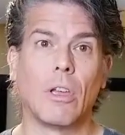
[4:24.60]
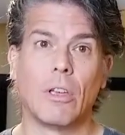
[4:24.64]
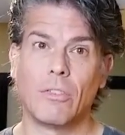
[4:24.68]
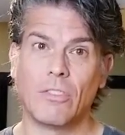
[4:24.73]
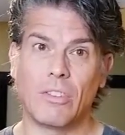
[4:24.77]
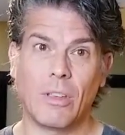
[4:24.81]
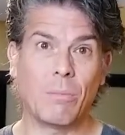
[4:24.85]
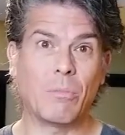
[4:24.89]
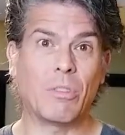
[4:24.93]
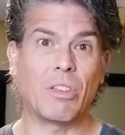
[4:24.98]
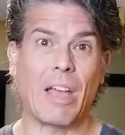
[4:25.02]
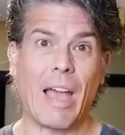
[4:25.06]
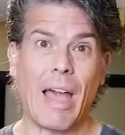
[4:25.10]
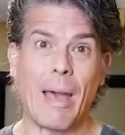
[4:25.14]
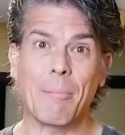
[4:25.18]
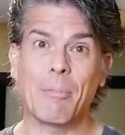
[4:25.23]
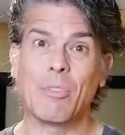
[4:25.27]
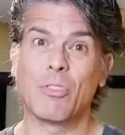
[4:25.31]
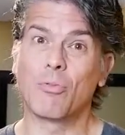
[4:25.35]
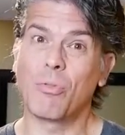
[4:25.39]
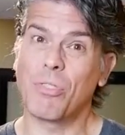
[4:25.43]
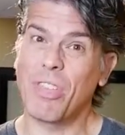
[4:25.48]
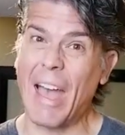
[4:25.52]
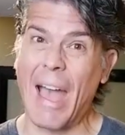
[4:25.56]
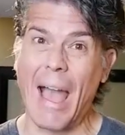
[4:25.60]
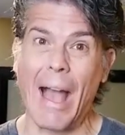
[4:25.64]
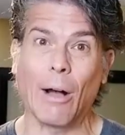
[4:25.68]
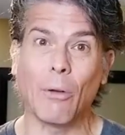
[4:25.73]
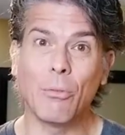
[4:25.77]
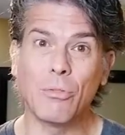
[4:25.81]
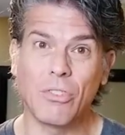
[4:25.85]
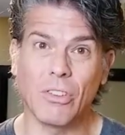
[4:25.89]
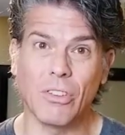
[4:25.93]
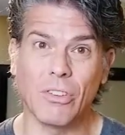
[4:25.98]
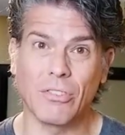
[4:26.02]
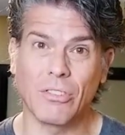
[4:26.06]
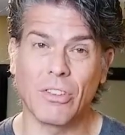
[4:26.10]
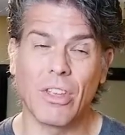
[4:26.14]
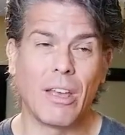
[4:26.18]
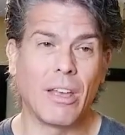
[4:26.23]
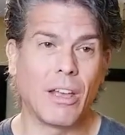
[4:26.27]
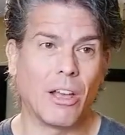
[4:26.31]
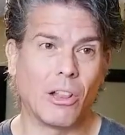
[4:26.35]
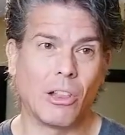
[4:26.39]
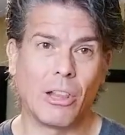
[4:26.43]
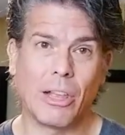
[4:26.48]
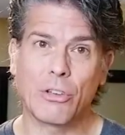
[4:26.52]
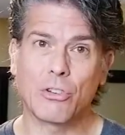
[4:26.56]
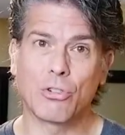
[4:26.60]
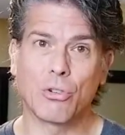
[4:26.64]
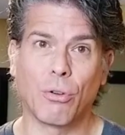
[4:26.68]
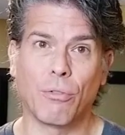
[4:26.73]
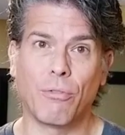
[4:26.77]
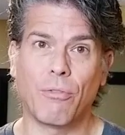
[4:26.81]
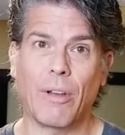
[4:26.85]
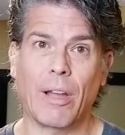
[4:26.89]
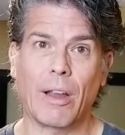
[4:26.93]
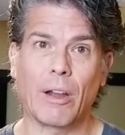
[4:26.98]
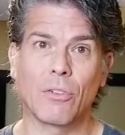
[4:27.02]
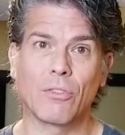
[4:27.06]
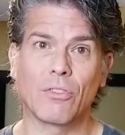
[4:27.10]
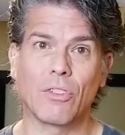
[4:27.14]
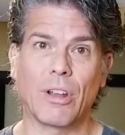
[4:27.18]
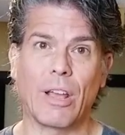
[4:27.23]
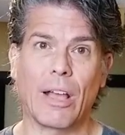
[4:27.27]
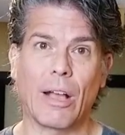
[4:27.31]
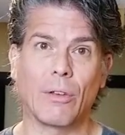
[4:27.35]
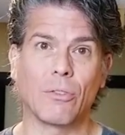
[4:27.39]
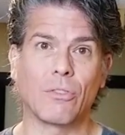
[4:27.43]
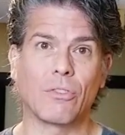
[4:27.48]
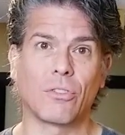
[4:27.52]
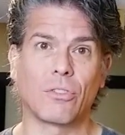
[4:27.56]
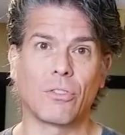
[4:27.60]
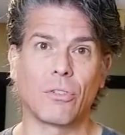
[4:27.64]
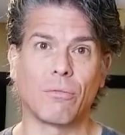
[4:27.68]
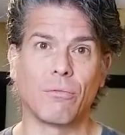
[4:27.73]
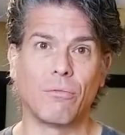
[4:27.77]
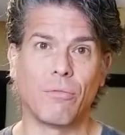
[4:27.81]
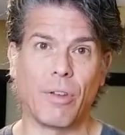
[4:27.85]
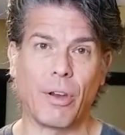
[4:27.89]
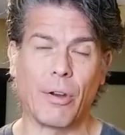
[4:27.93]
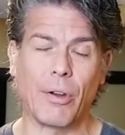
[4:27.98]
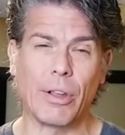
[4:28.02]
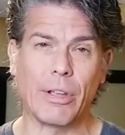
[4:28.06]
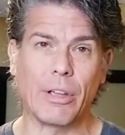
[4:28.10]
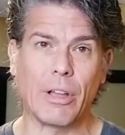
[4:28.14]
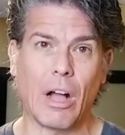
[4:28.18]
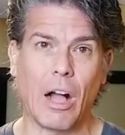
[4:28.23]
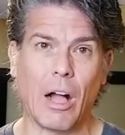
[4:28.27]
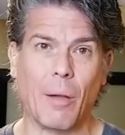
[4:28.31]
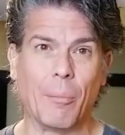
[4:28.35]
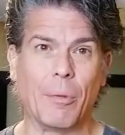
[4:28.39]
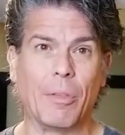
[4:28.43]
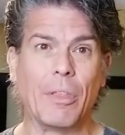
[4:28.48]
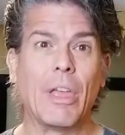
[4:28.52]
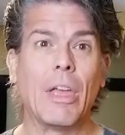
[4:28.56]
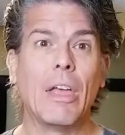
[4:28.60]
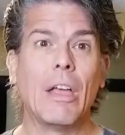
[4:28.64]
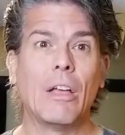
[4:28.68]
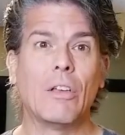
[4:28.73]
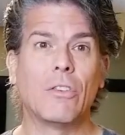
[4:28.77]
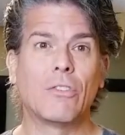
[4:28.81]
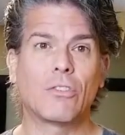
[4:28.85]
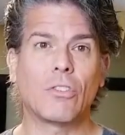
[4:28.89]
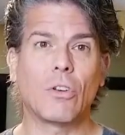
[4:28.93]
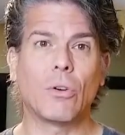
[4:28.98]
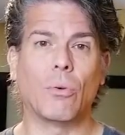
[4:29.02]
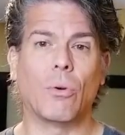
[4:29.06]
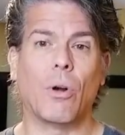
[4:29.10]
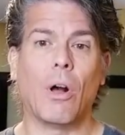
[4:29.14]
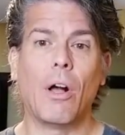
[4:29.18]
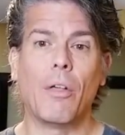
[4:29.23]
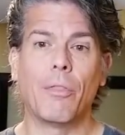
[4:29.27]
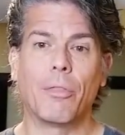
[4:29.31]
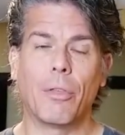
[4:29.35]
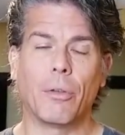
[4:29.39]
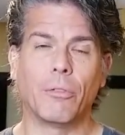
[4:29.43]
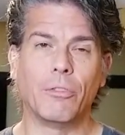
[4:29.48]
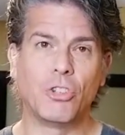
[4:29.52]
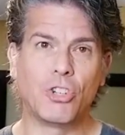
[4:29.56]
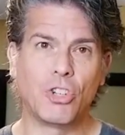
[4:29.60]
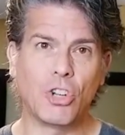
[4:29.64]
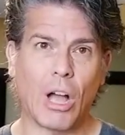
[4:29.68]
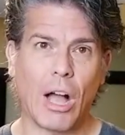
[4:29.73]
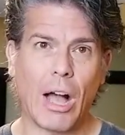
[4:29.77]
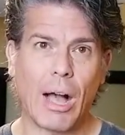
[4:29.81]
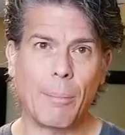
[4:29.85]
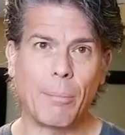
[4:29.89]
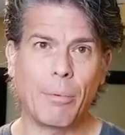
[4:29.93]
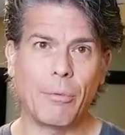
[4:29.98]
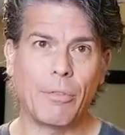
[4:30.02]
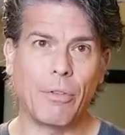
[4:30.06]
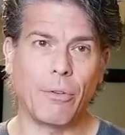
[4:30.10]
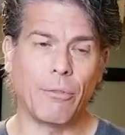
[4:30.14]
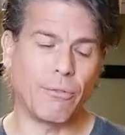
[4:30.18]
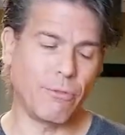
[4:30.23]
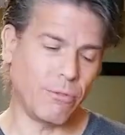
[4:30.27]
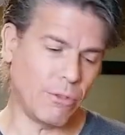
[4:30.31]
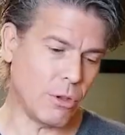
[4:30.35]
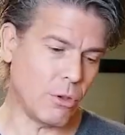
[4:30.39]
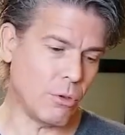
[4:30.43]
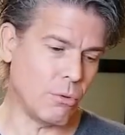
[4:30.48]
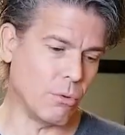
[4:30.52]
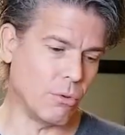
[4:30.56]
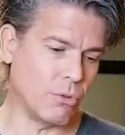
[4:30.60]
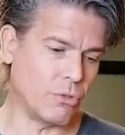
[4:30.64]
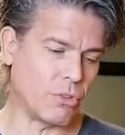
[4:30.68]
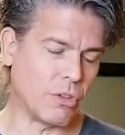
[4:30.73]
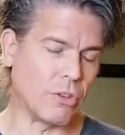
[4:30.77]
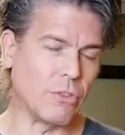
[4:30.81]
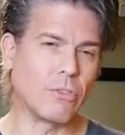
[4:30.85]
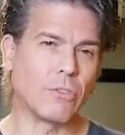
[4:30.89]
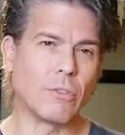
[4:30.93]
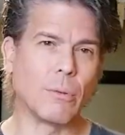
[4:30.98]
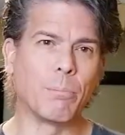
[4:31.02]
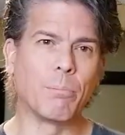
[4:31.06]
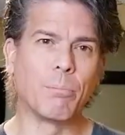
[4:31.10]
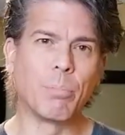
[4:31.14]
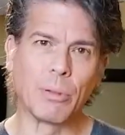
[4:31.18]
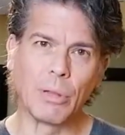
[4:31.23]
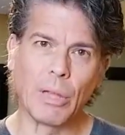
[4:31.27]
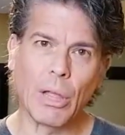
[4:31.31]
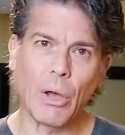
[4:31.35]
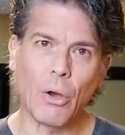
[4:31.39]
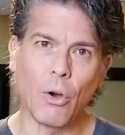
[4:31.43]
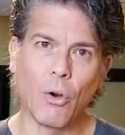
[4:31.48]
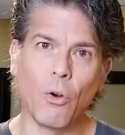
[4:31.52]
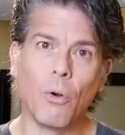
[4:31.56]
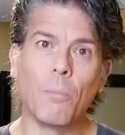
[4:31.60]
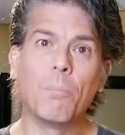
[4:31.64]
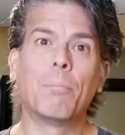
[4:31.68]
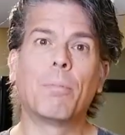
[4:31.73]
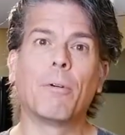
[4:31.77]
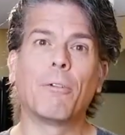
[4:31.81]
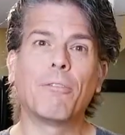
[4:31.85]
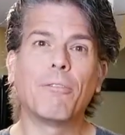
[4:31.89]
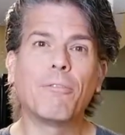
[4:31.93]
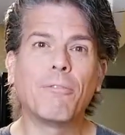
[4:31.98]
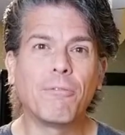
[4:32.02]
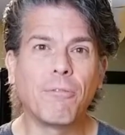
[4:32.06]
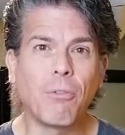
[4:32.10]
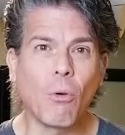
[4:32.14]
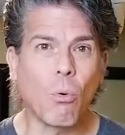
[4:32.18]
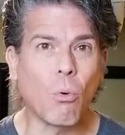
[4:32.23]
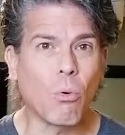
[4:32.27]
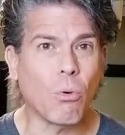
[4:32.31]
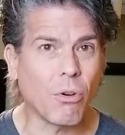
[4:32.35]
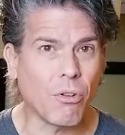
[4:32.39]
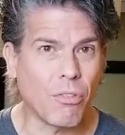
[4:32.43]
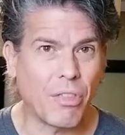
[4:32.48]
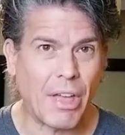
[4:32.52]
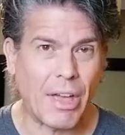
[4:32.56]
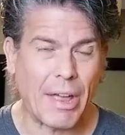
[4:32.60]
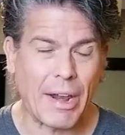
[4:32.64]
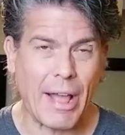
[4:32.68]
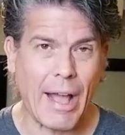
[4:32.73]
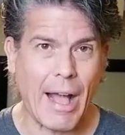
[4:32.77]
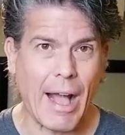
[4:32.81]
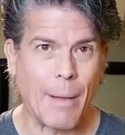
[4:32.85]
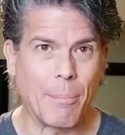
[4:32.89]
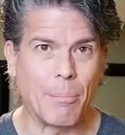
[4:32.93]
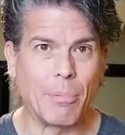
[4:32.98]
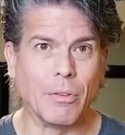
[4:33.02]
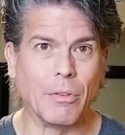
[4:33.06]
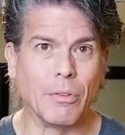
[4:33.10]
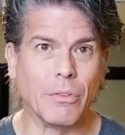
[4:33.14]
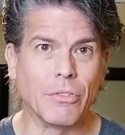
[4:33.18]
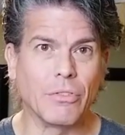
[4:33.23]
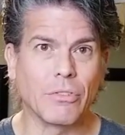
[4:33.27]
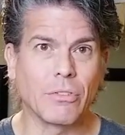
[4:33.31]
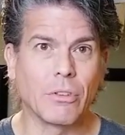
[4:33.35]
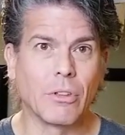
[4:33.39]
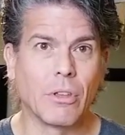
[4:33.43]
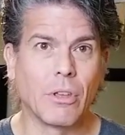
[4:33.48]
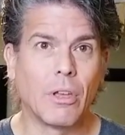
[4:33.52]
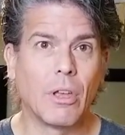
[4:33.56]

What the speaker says: Same thing happens with houses. Electrical fires in houses are very common. So the job of the fuse is to blow before that happens.